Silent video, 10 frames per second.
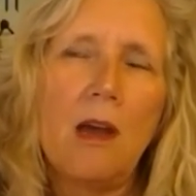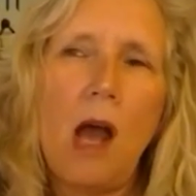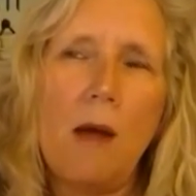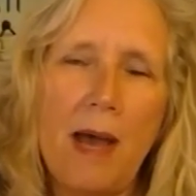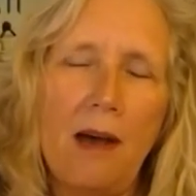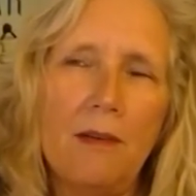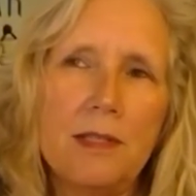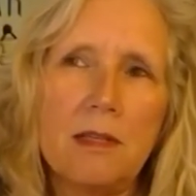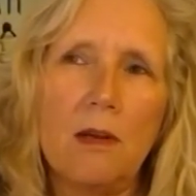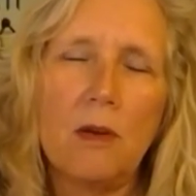about
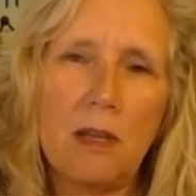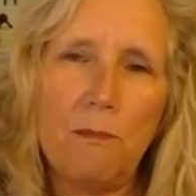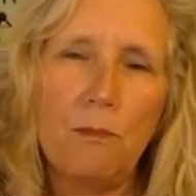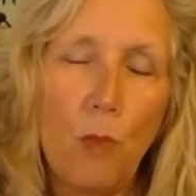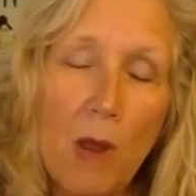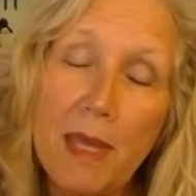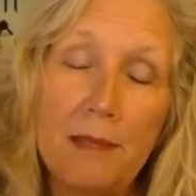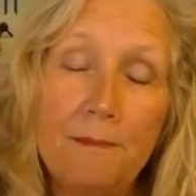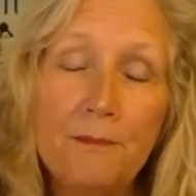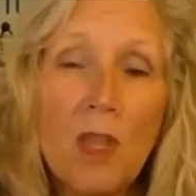
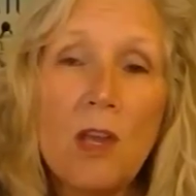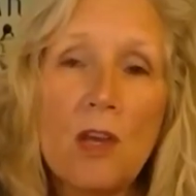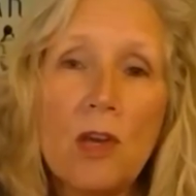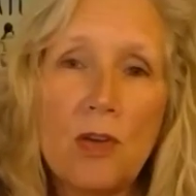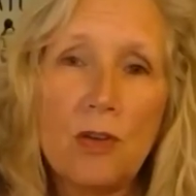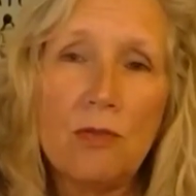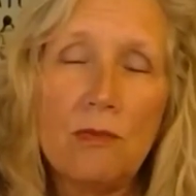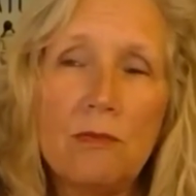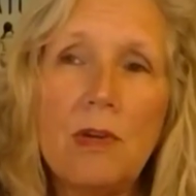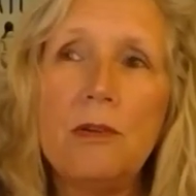women
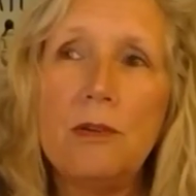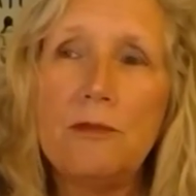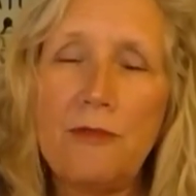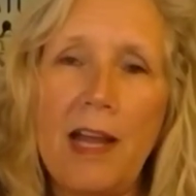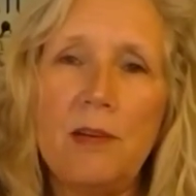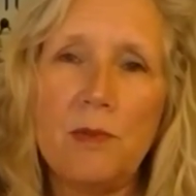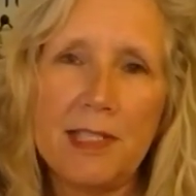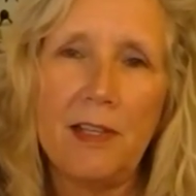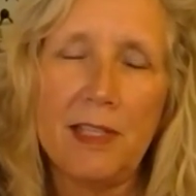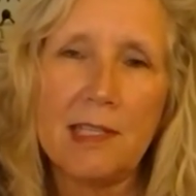who find
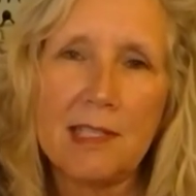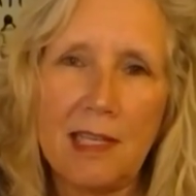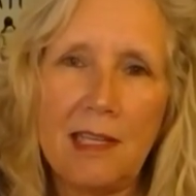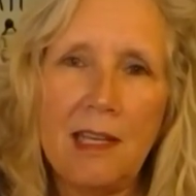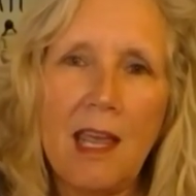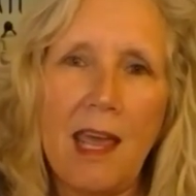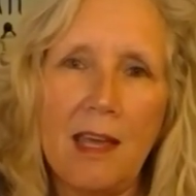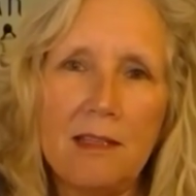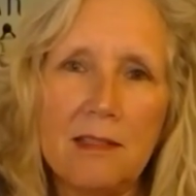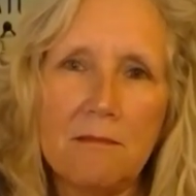resiliency,
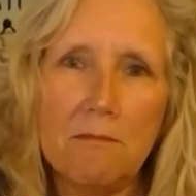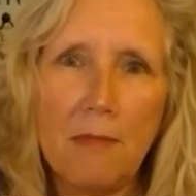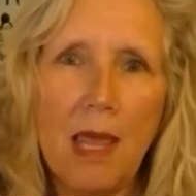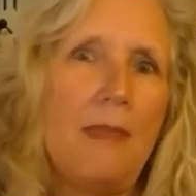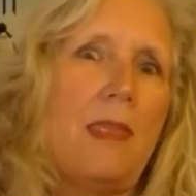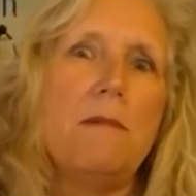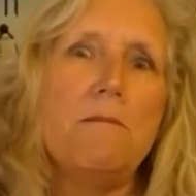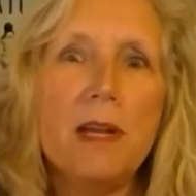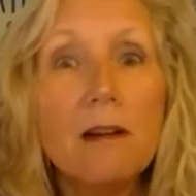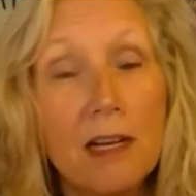and then
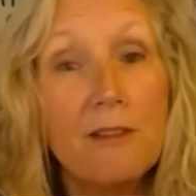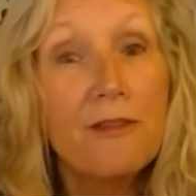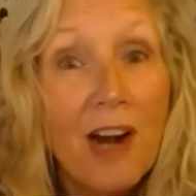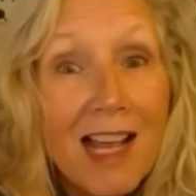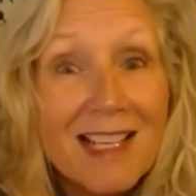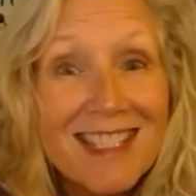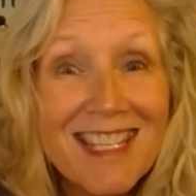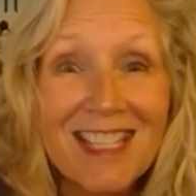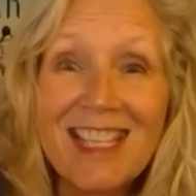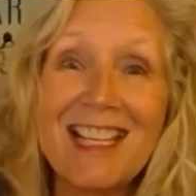mirror it for us,
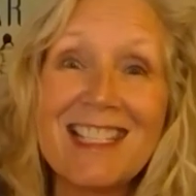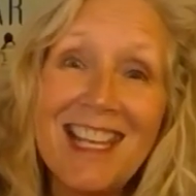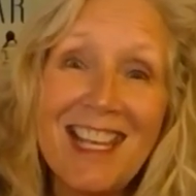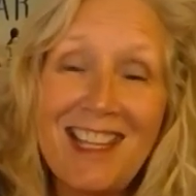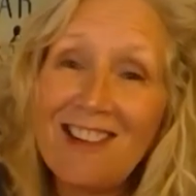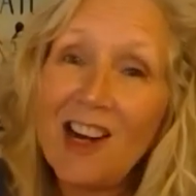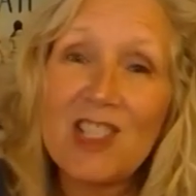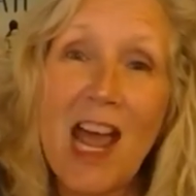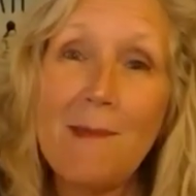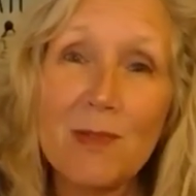because there are
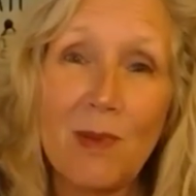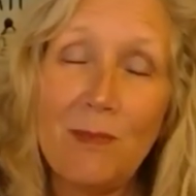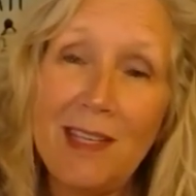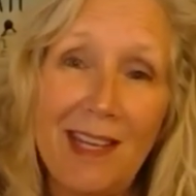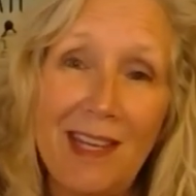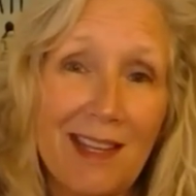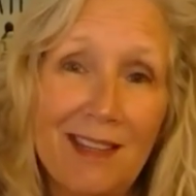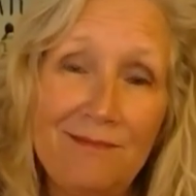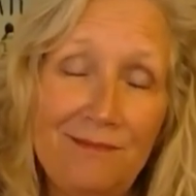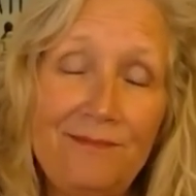times when we need it.